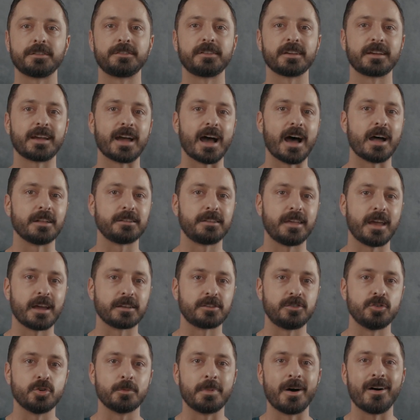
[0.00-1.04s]
to
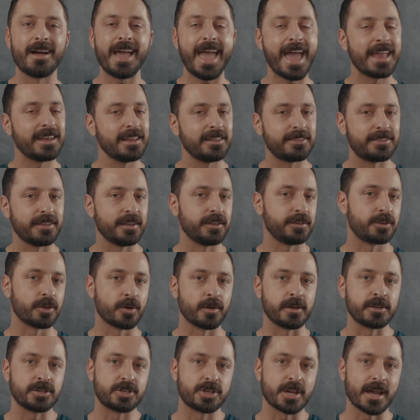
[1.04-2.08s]
contact you about anything
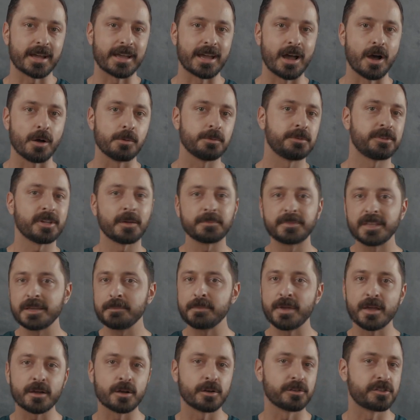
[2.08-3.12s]
during checkout, something
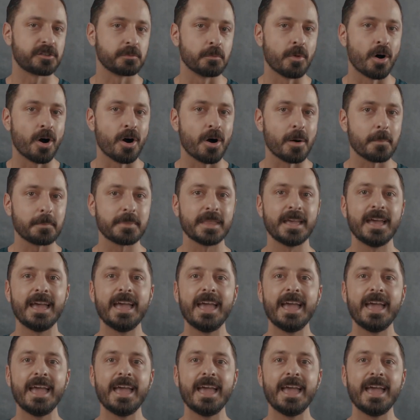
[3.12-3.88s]
big or small,